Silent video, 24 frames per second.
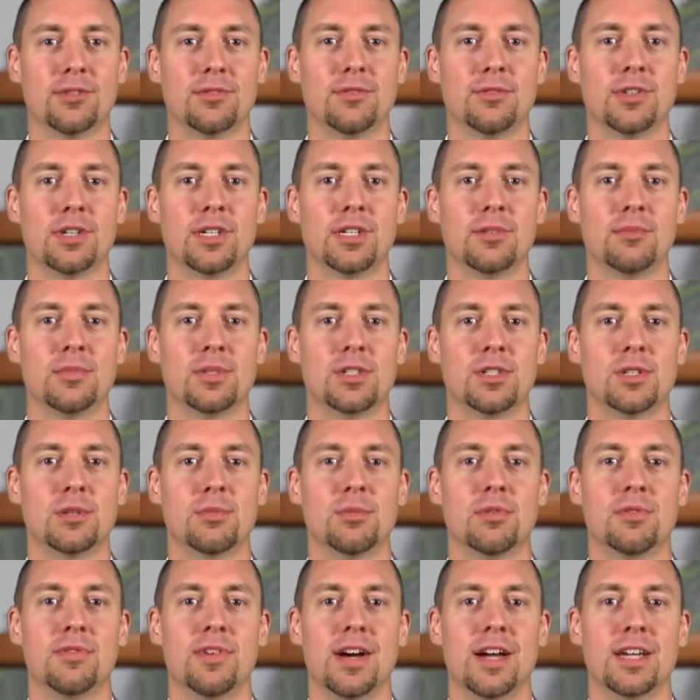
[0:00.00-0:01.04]
Freedom is to
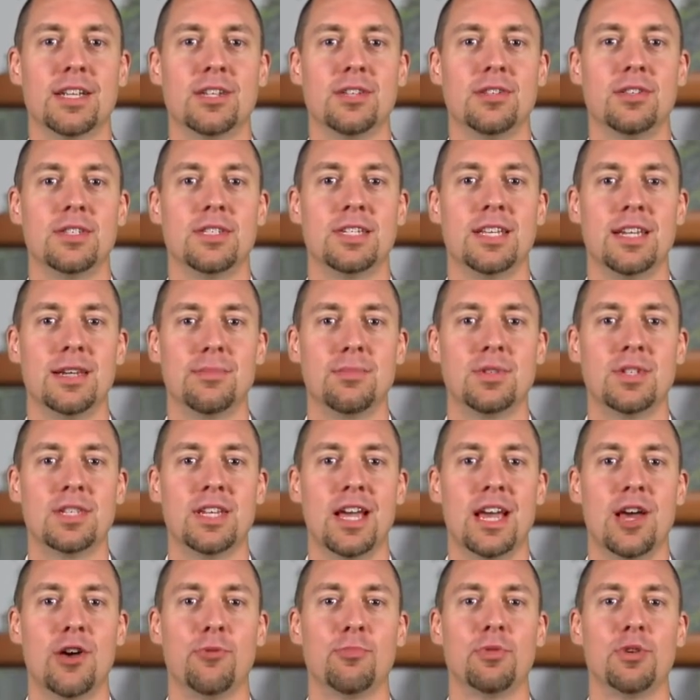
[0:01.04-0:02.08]
provide tips to
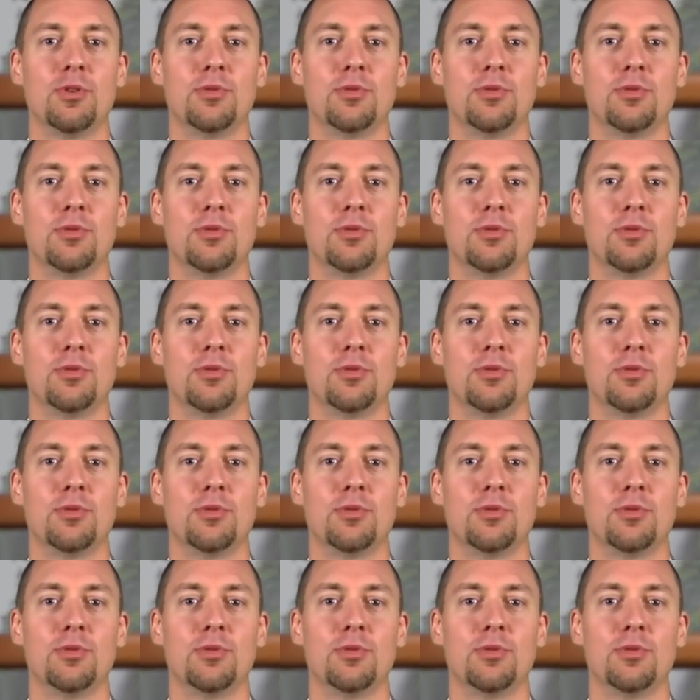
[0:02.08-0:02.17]
help